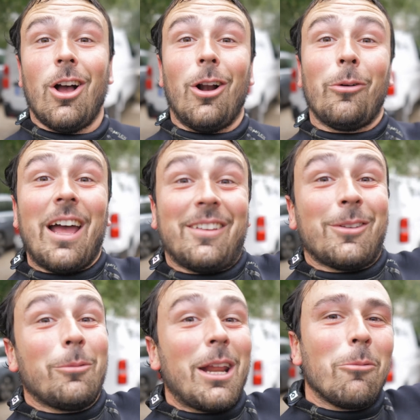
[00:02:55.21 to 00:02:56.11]
Alright,
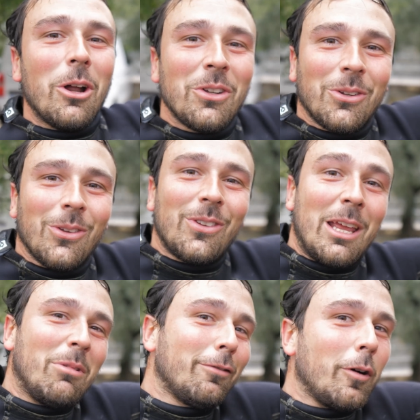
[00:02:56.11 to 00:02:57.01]
so what I wanted to
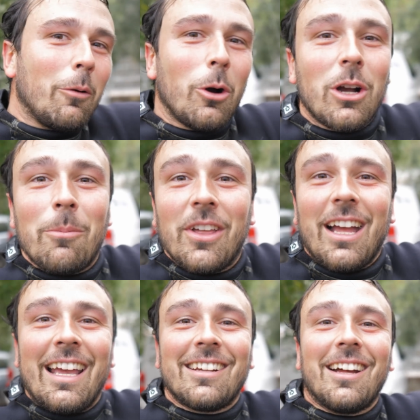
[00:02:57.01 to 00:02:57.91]
say before I woke up the
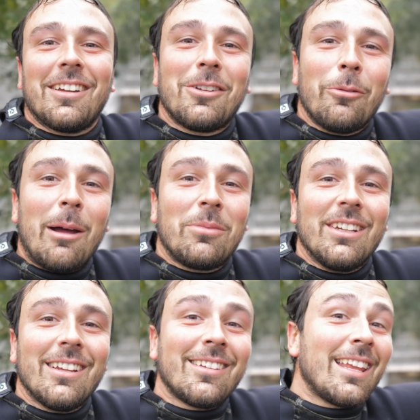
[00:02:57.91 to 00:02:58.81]
guy and got
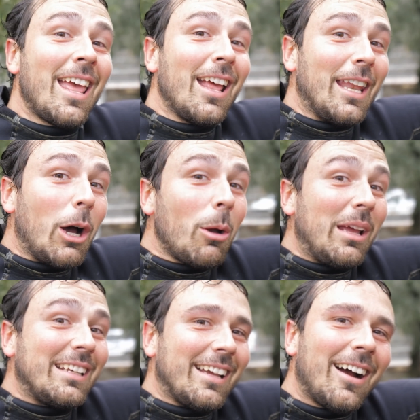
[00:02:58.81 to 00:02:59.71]
interrupted is, now I'm
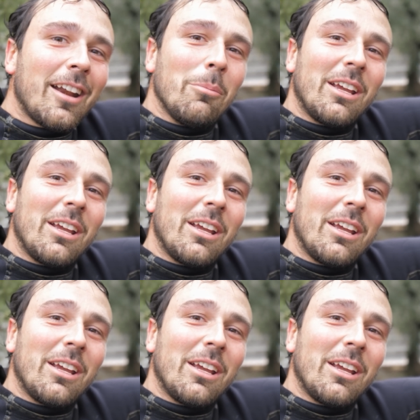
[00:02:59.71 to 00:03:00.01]
at Garda